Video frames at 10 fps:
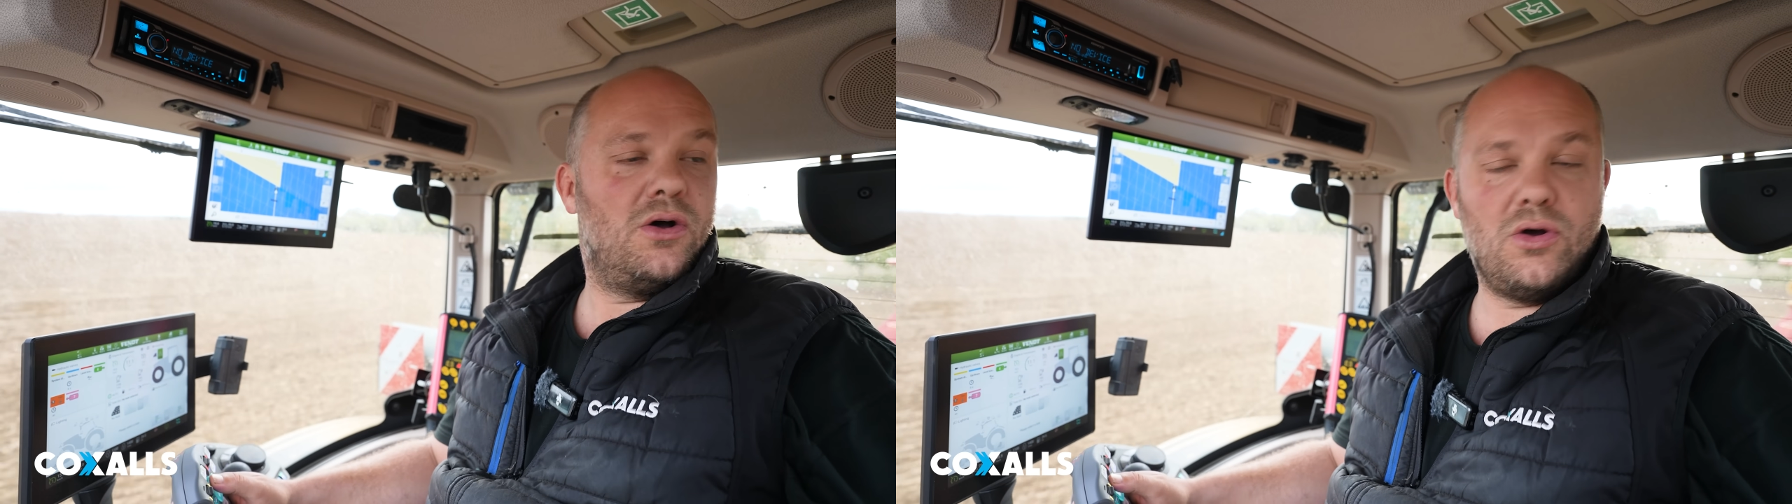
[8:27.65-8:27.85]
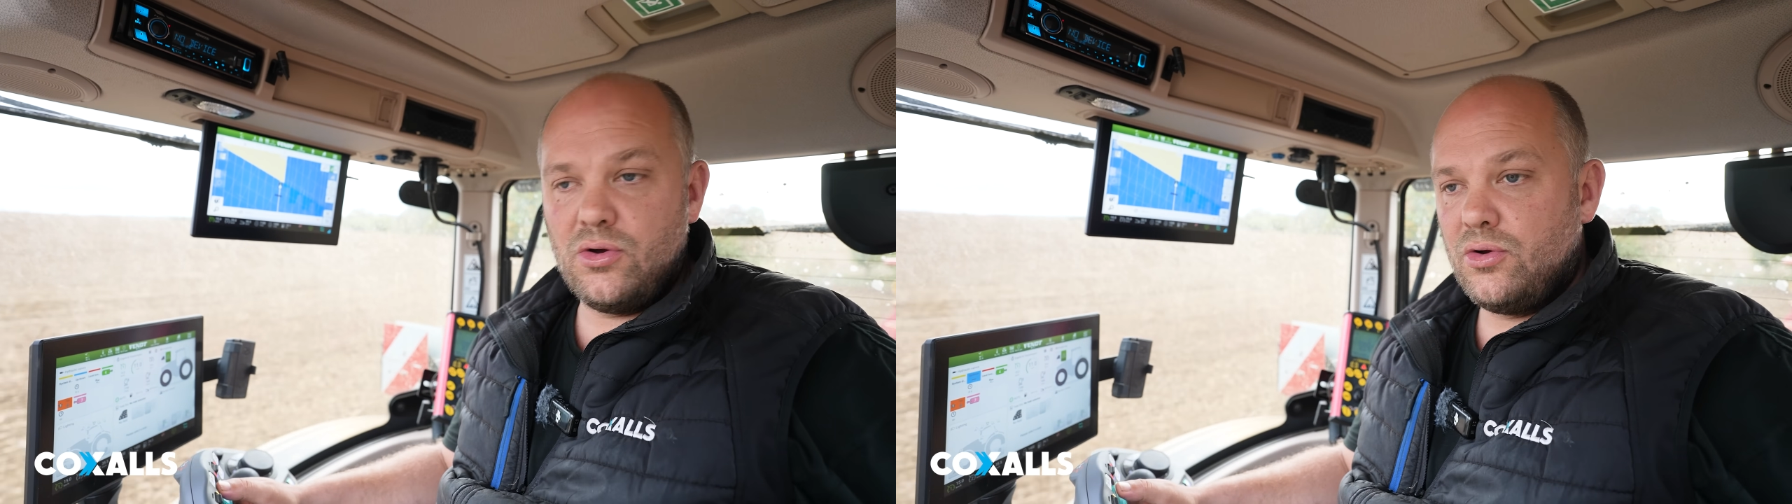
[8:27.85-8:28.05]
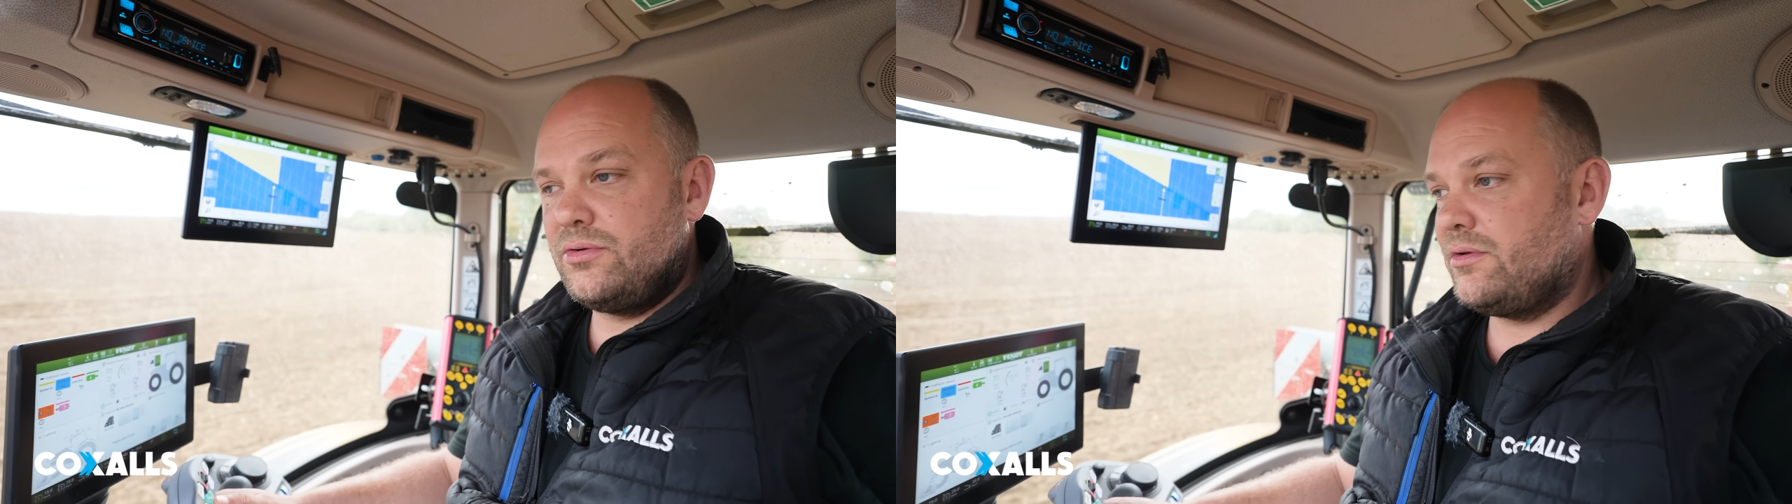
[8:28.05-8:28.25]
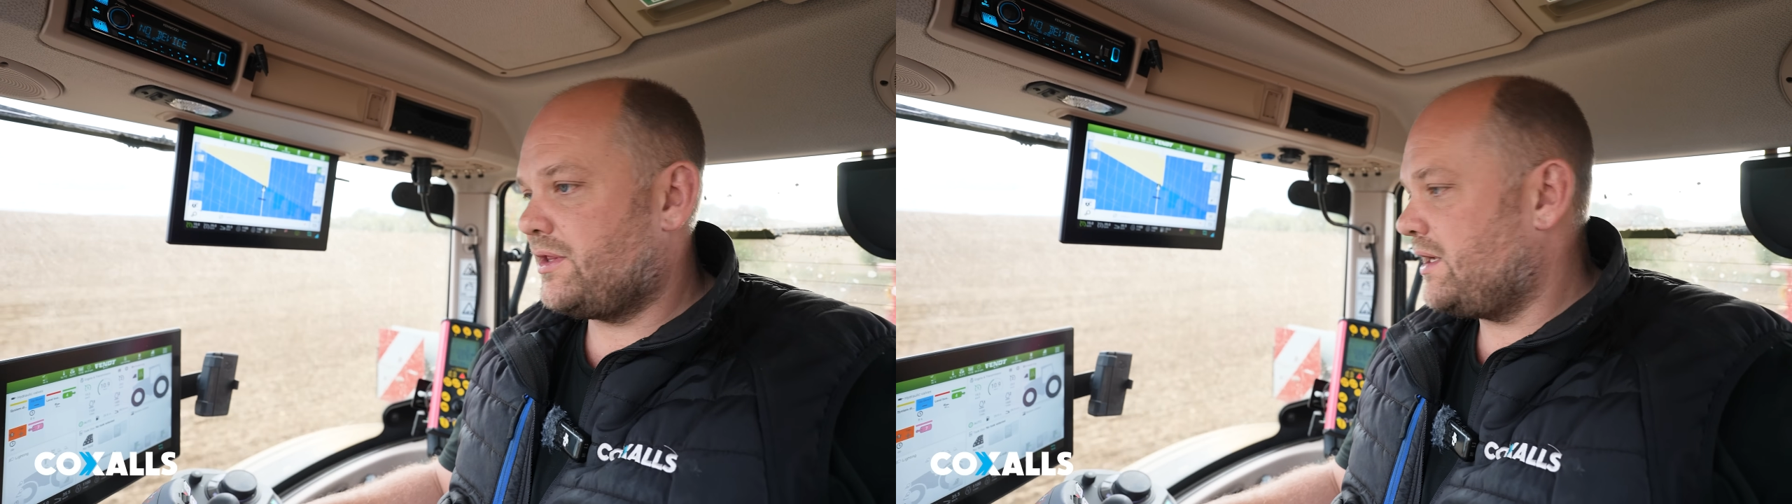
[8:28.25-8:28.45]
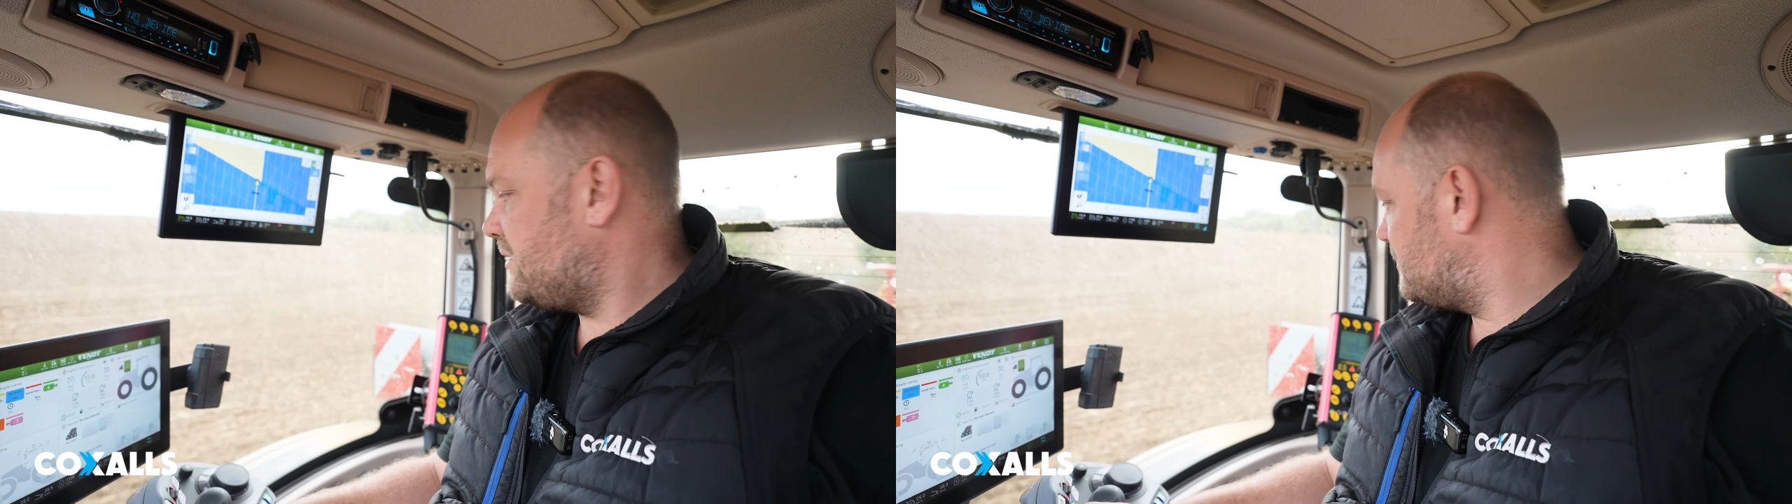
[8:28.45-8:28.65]
on
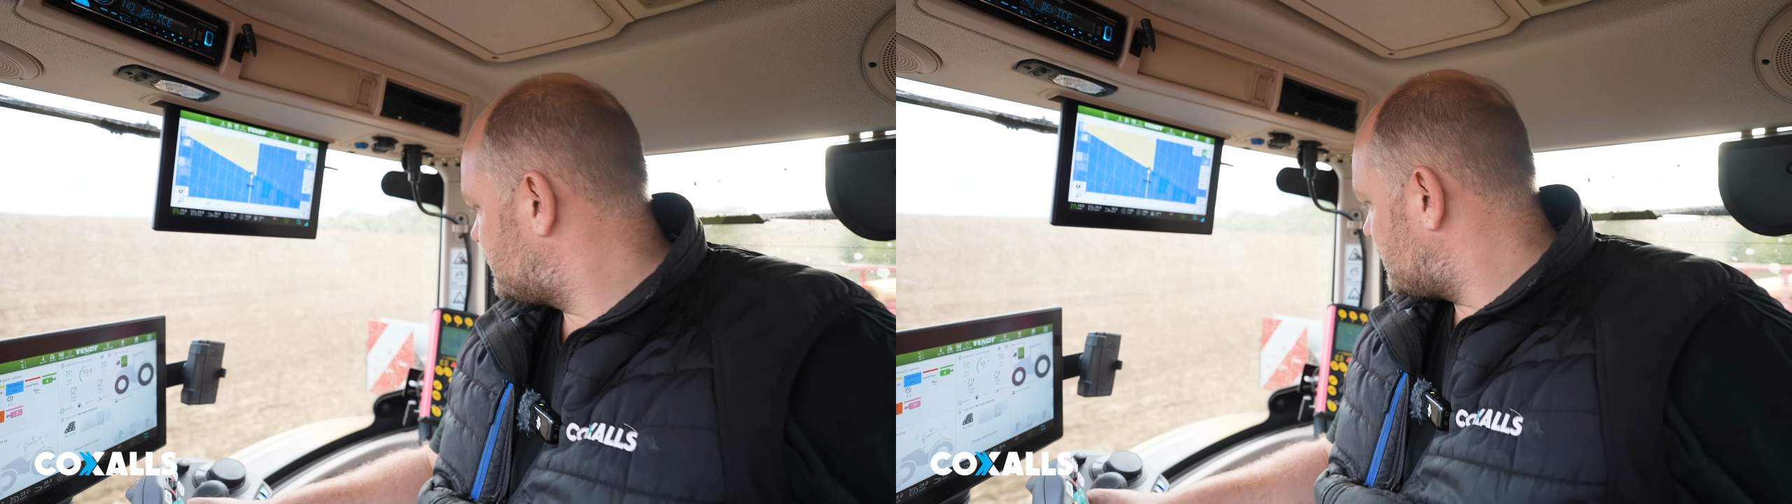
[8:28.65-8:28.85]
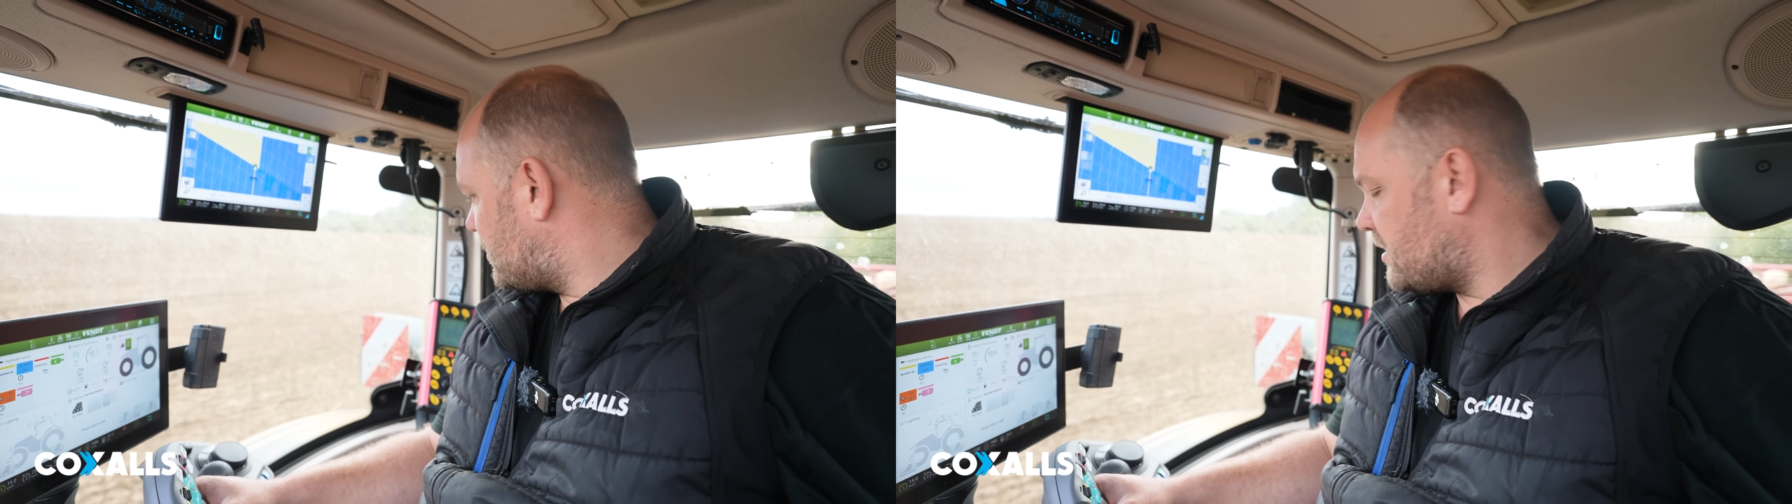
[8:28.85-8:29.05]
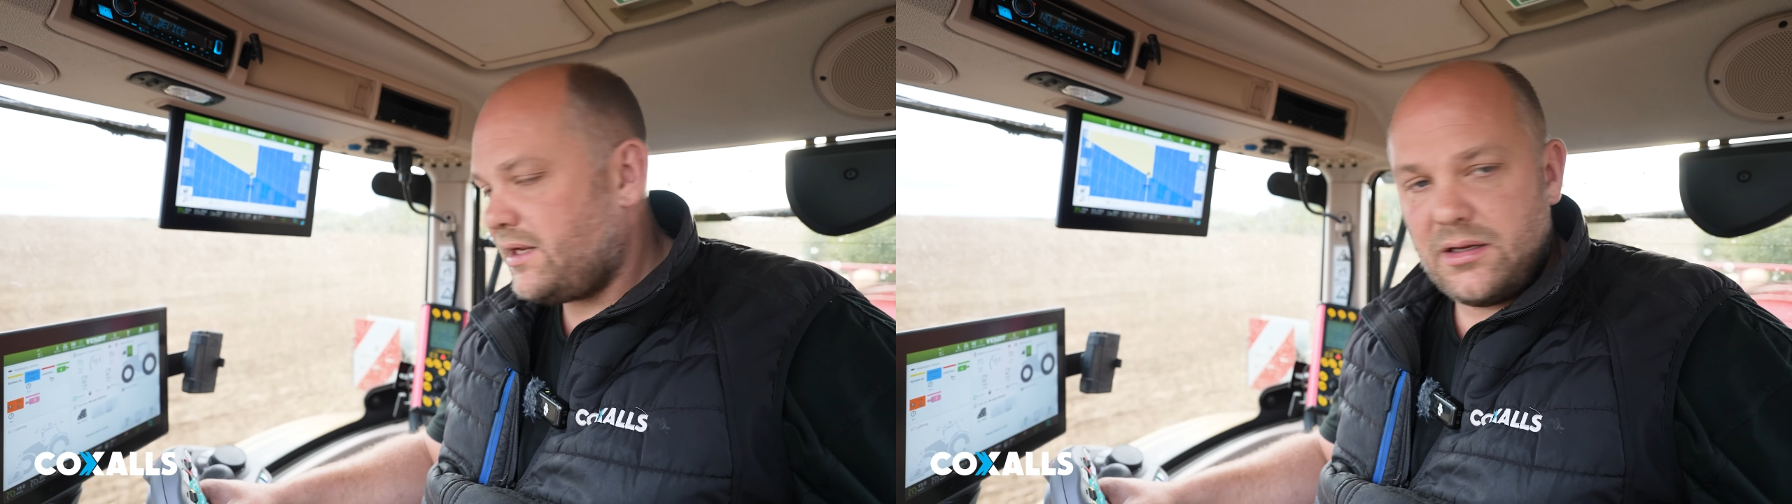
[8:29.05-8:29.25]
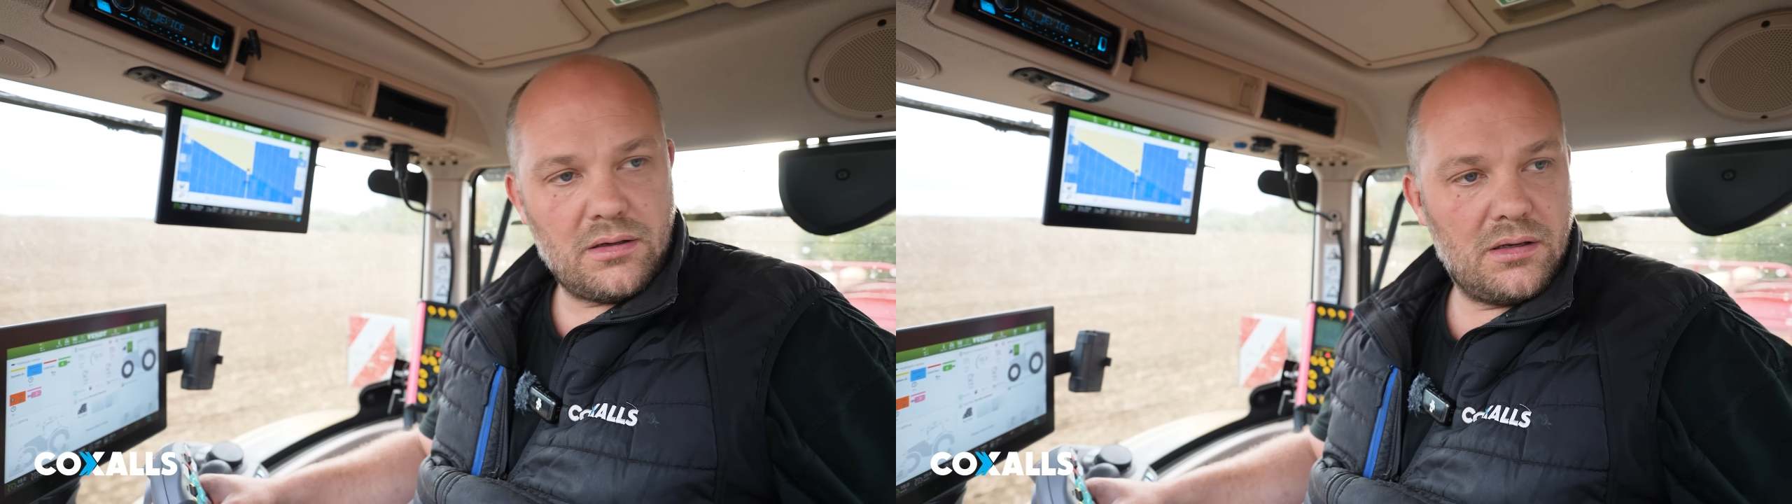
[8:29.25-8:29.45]
things like